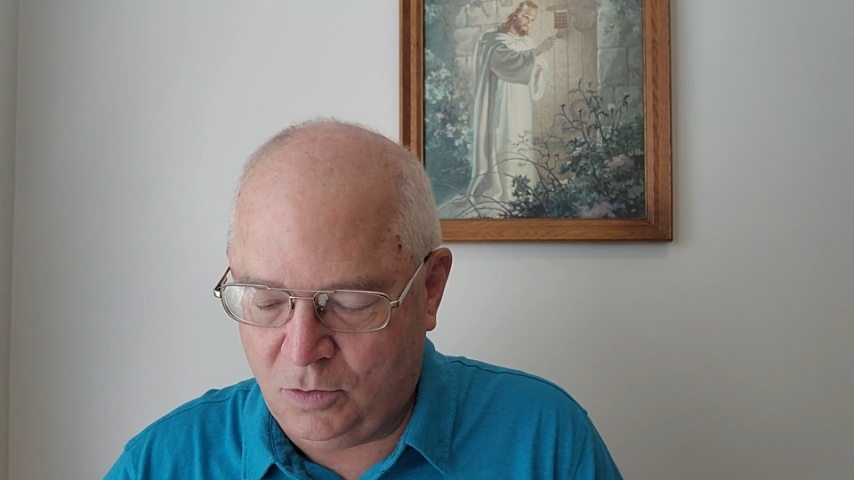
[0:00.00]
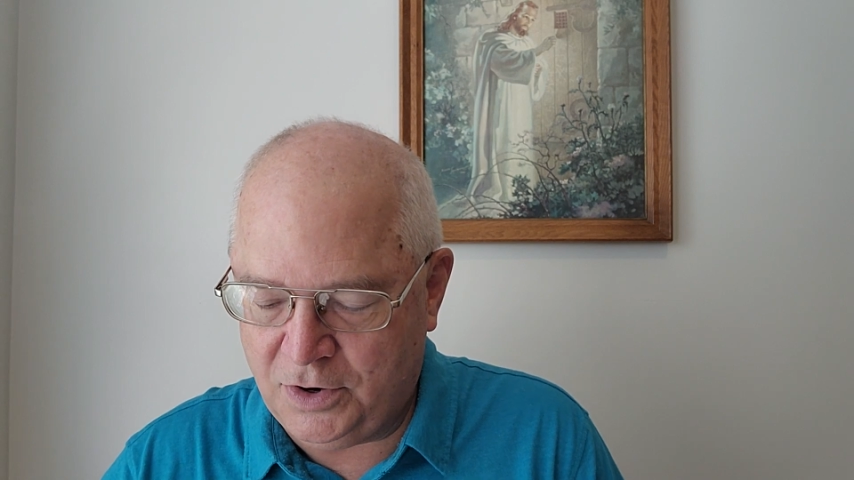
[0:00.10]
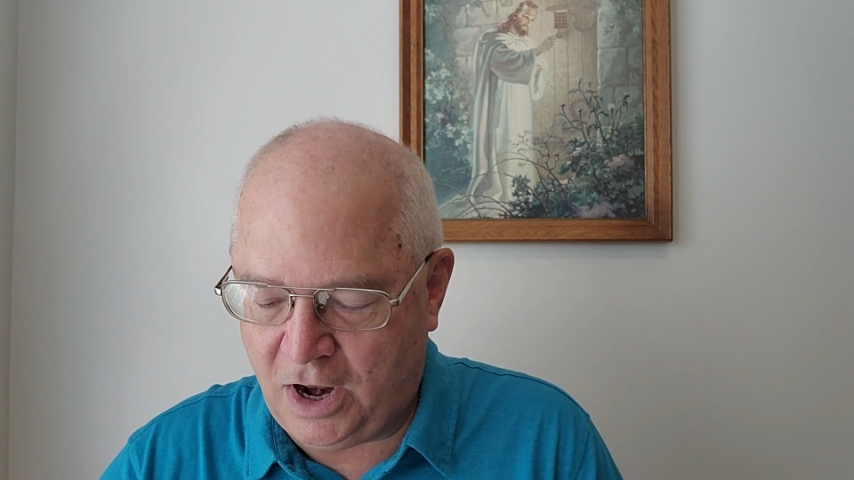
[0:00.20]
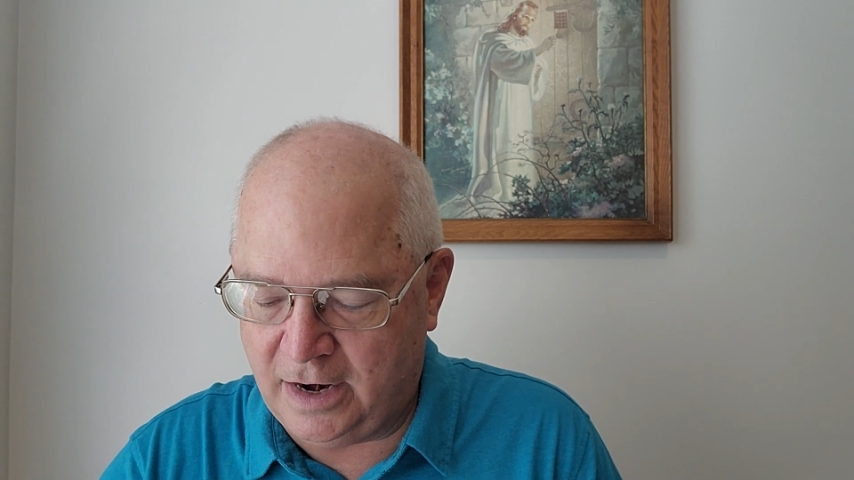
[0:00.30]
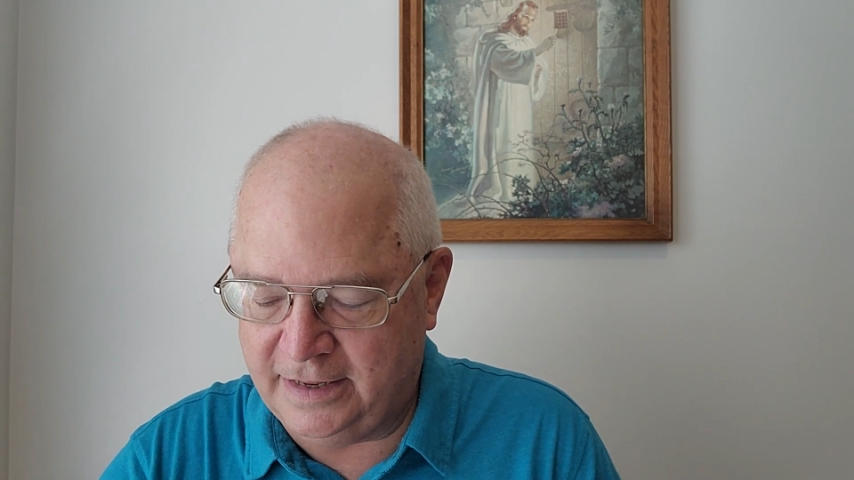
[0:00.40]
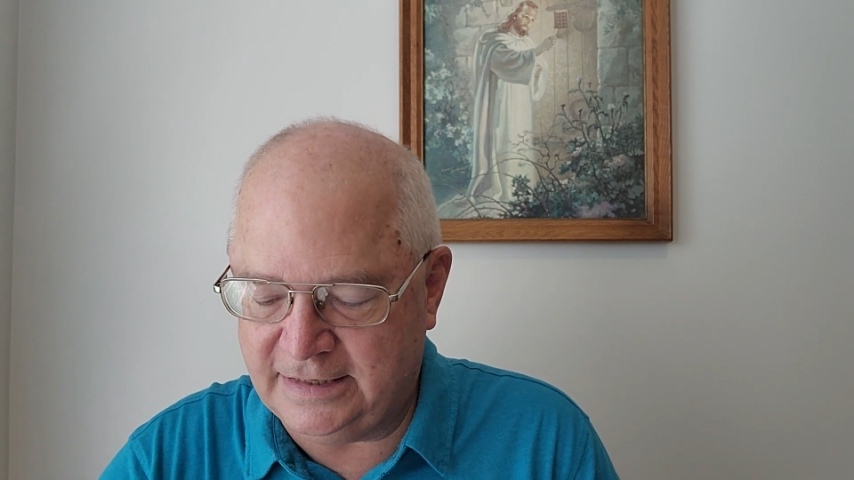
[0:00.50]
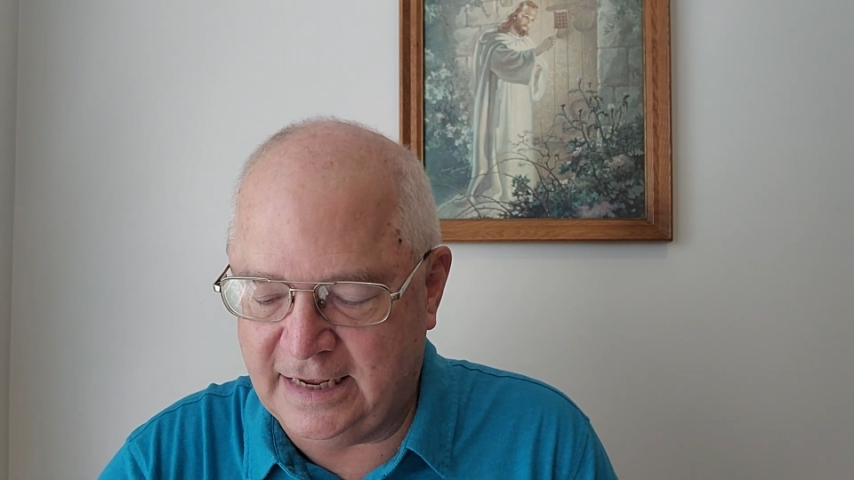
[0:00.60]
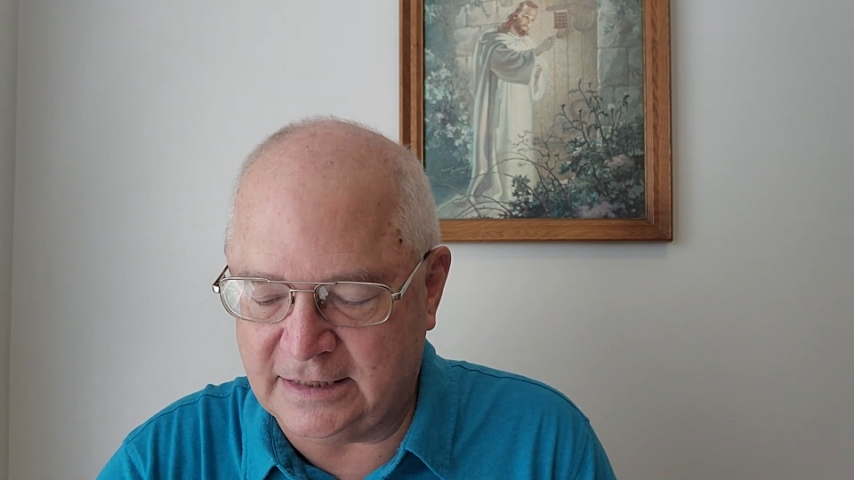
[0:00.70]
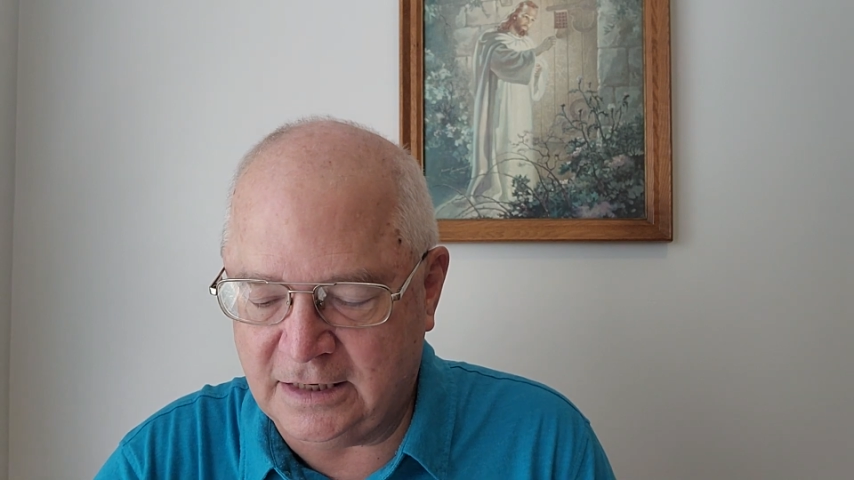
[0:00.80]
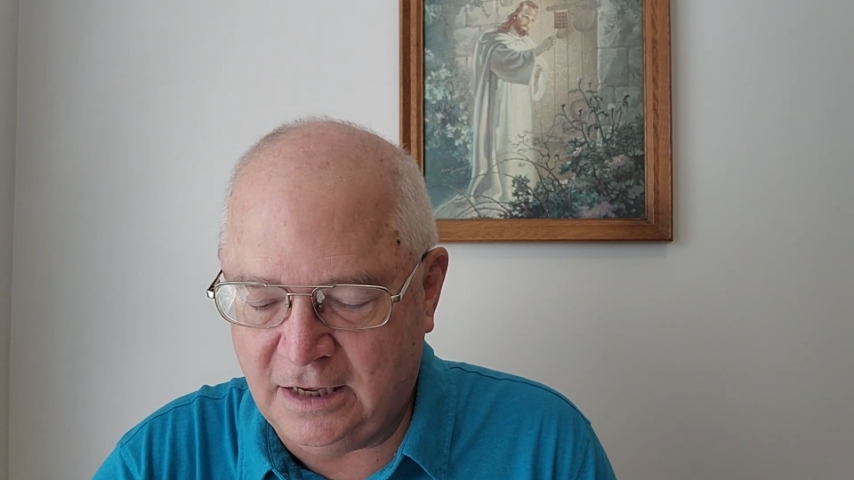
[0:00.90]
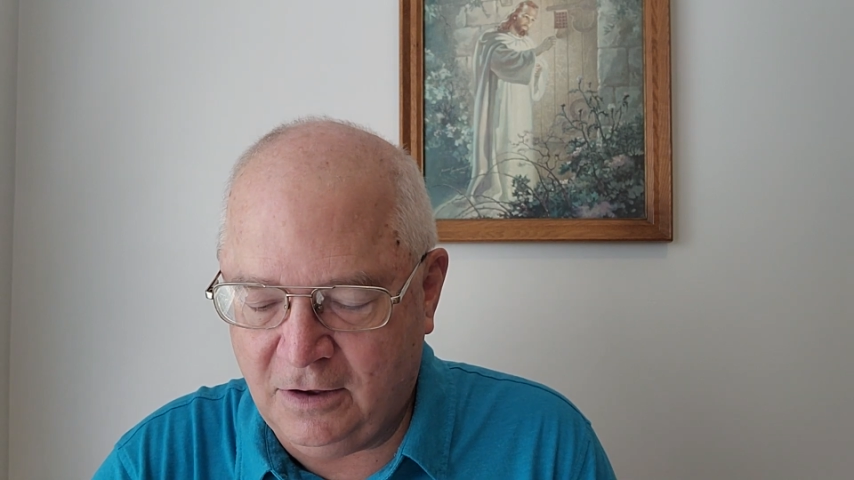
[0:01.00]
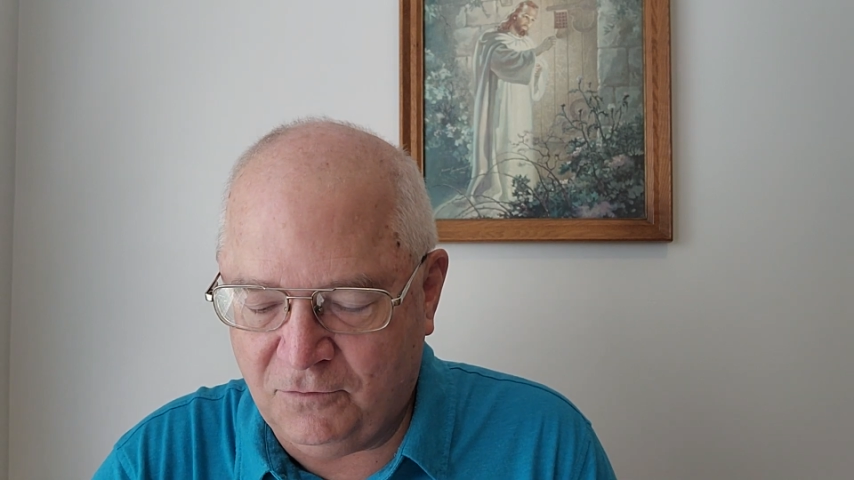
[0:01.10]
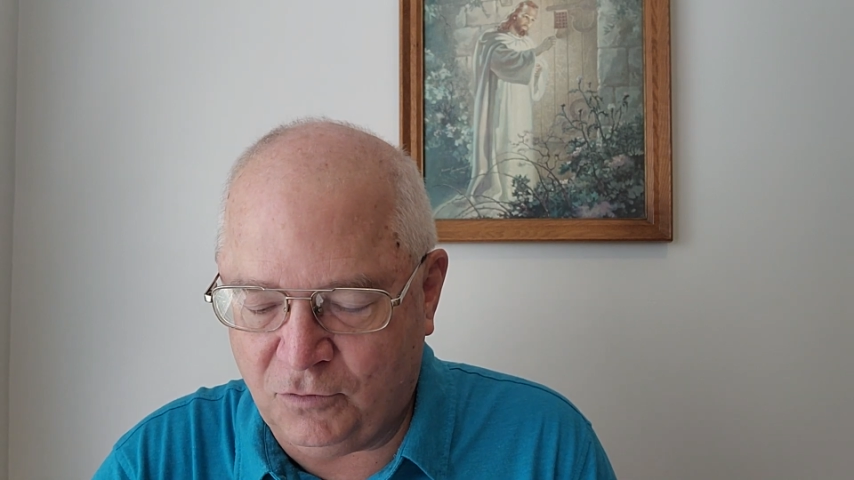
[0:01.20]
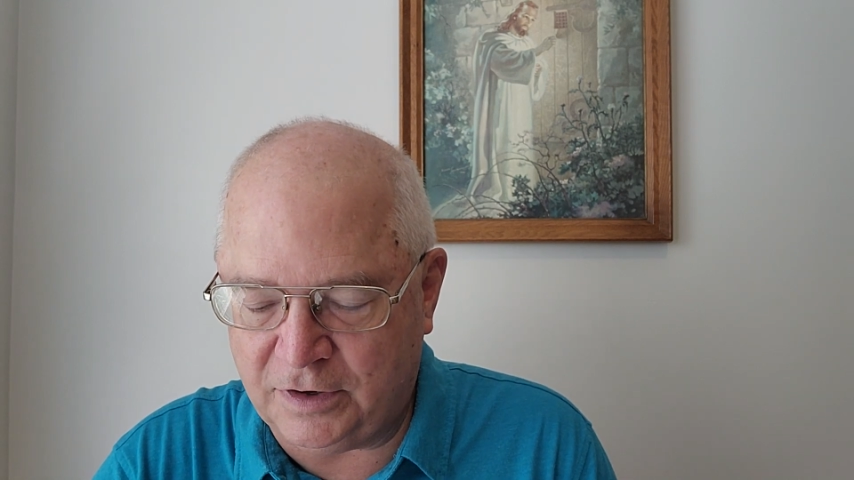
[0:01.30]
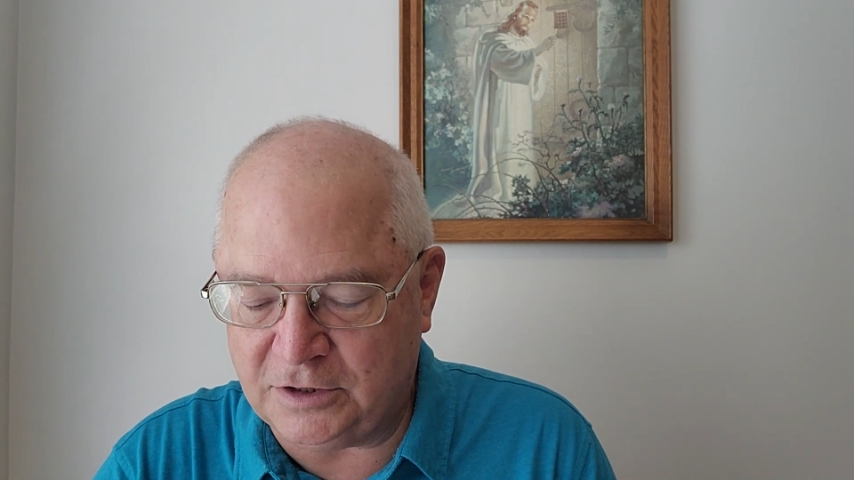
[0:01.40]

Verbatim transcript: Going on, he says, For